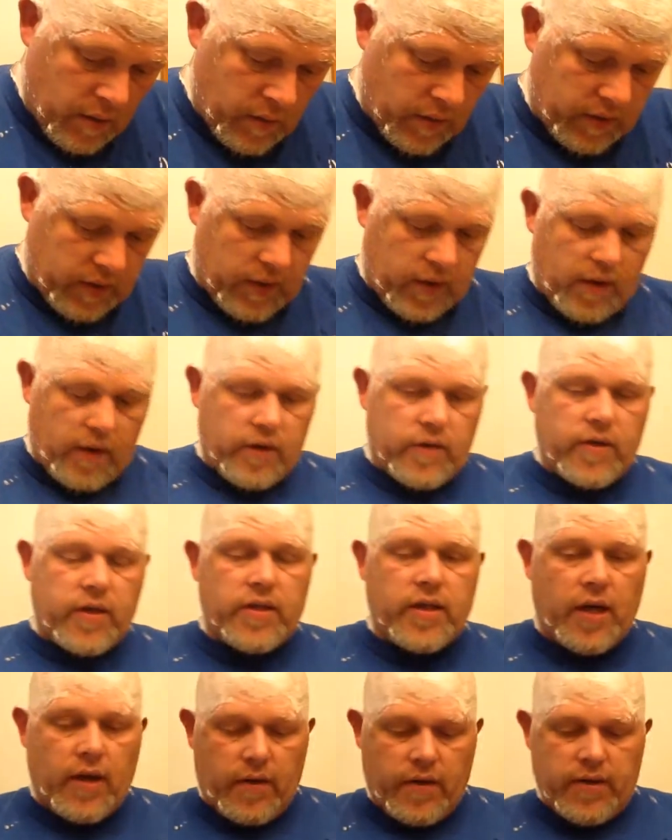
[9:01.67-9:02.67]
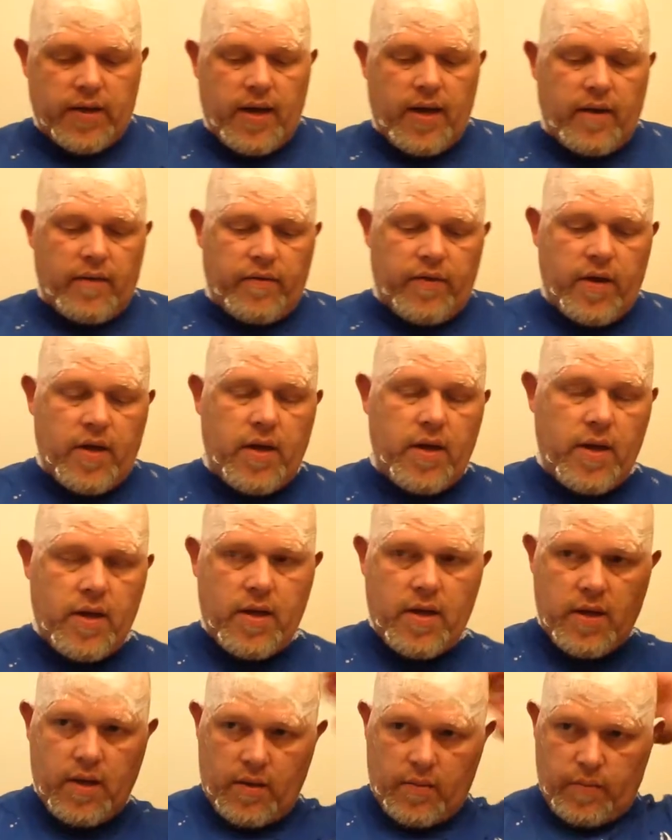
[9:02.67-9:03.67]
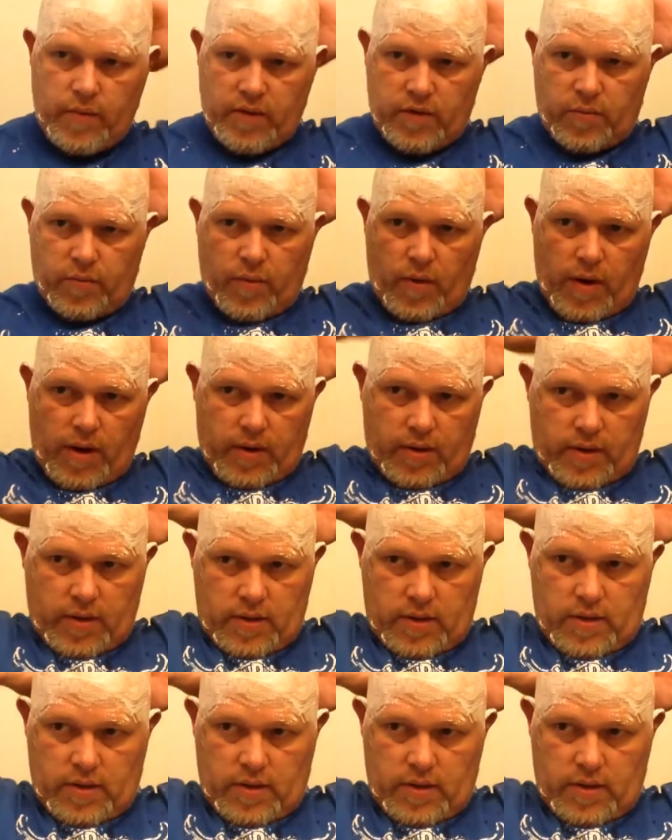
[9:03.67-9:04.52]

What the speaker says: With the cartridge, I always have a miss spot